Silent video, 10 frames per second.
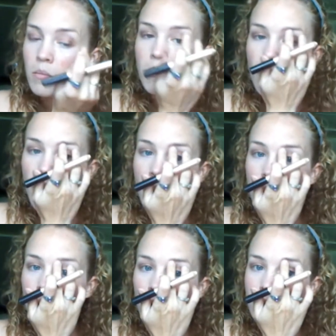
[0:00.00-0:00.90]
my
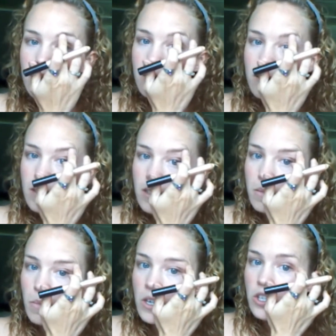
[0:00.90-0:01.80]
eyebrows,
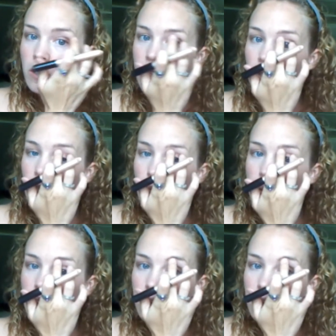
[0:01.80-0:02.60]
smudge it in a little bit.